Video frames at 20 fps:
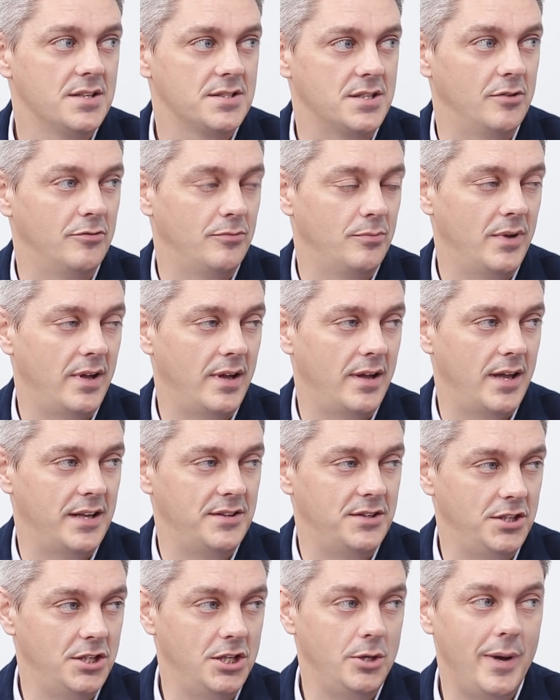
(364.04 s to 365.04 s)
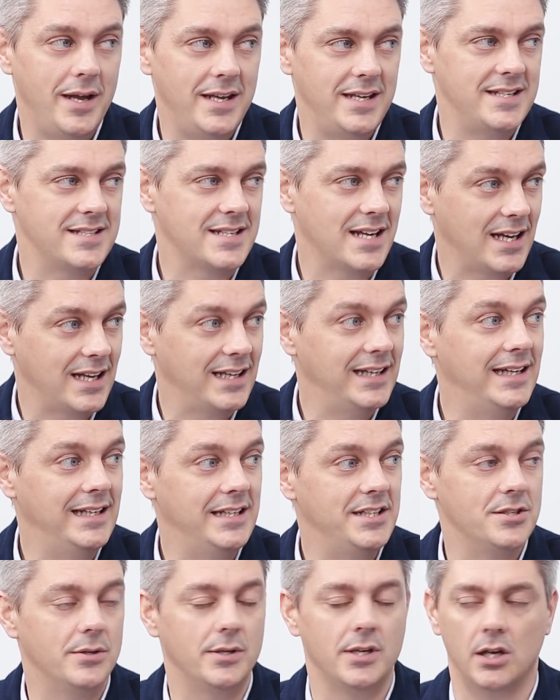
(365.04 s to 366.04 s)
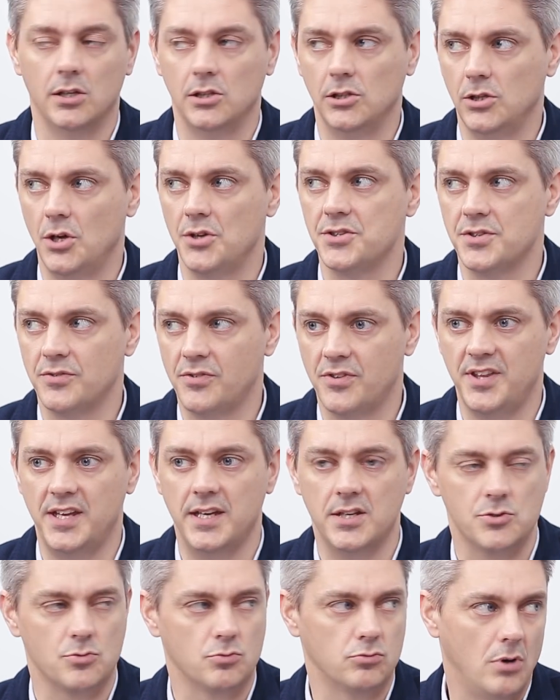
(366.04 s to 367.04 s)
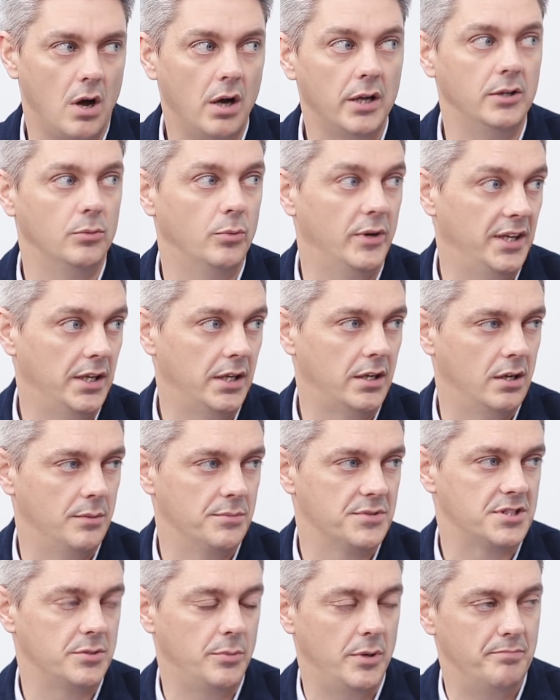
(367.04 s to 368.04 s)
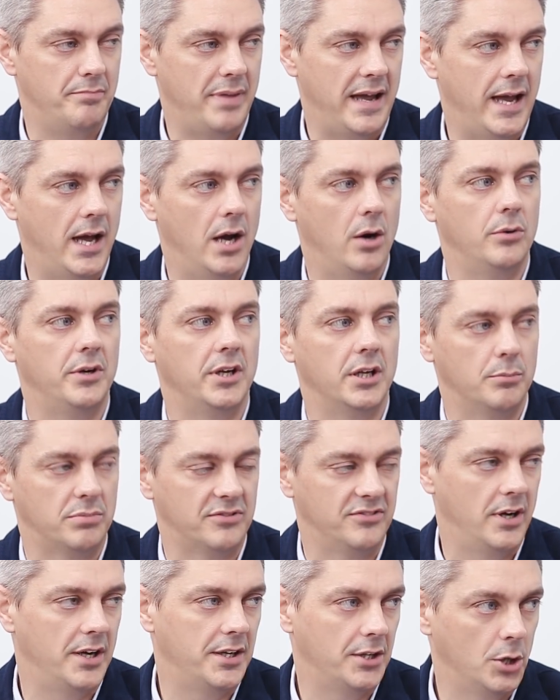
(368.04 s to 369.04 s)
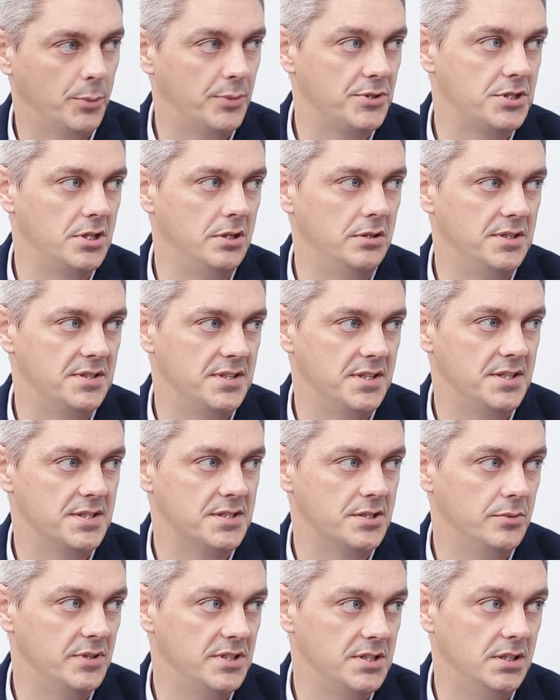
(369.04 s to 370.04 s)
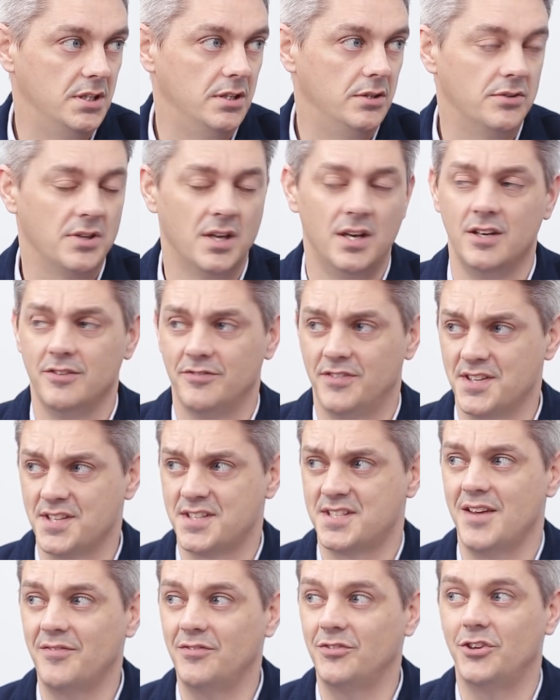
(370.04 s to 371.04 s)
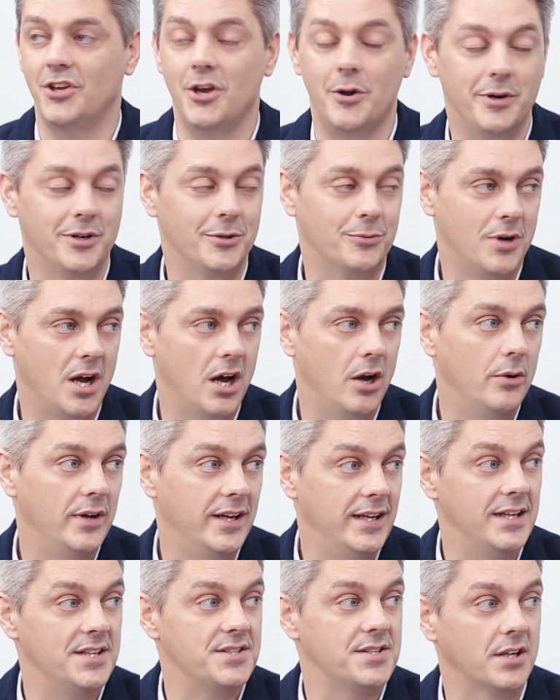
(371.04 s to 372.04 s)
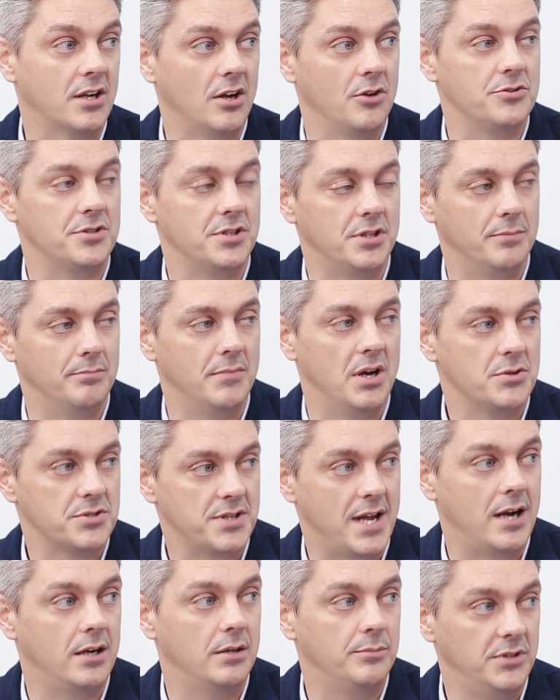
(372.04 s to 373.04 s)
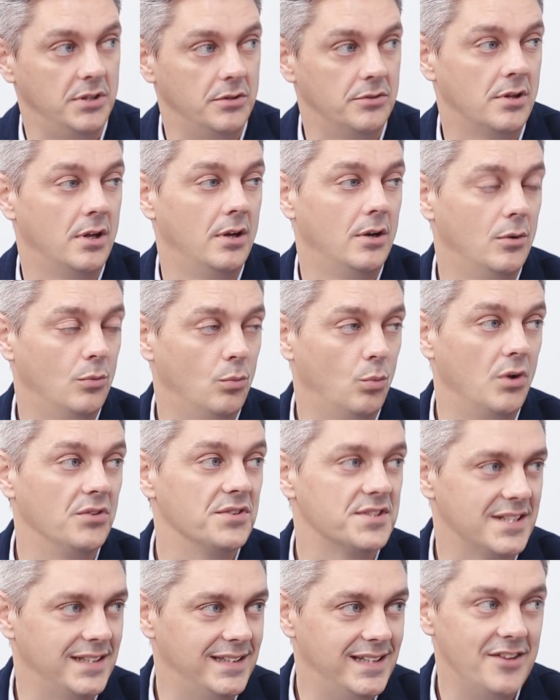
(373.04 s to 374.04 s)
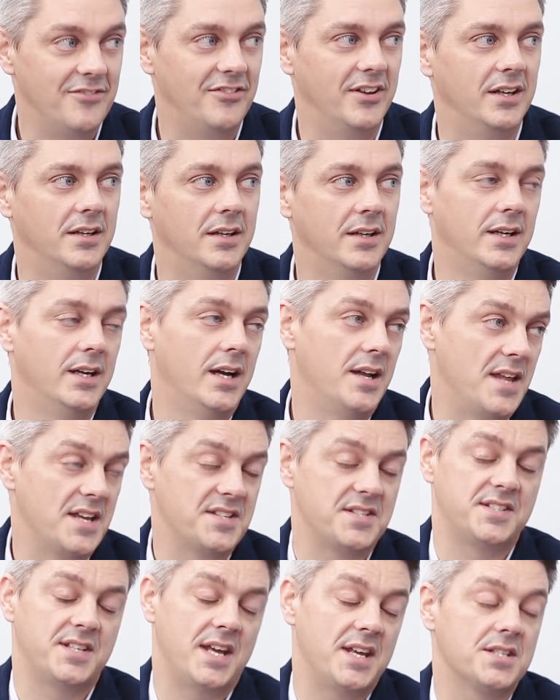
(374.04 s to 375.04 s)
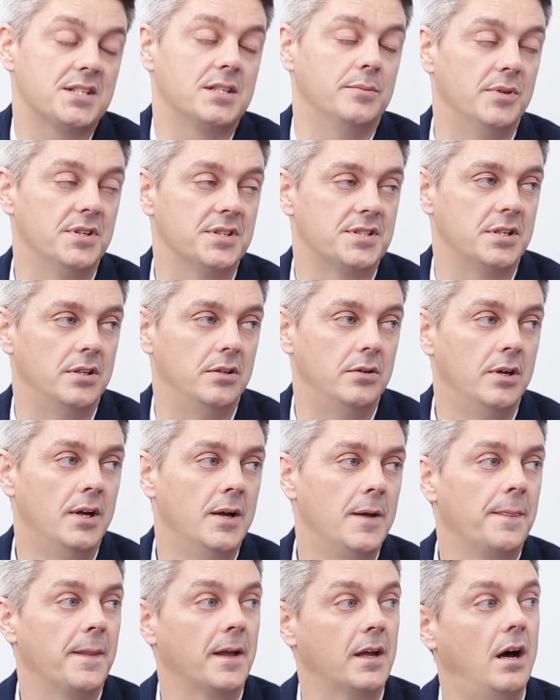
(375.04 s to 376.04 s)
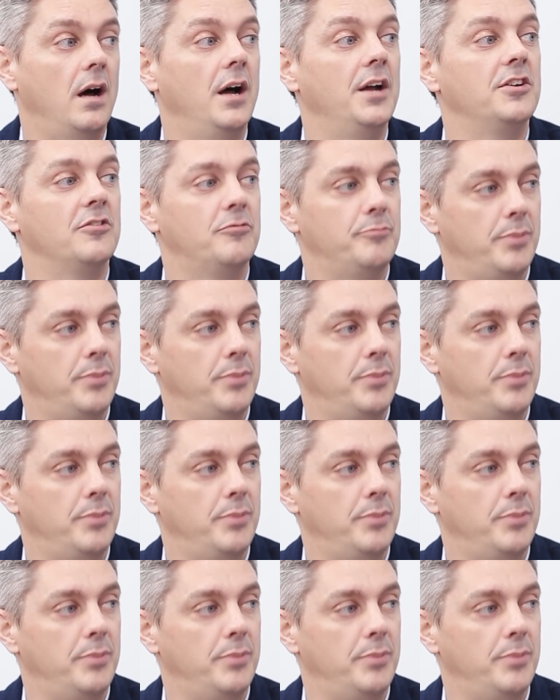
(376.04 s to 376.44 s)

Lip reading: So the UAE is clearly doing a lot of things right when it comes to empowering and providing opportunities to its youth. For the 7th year in a row, it is the country that most Arab youth want to live in. And that's a testament to the kind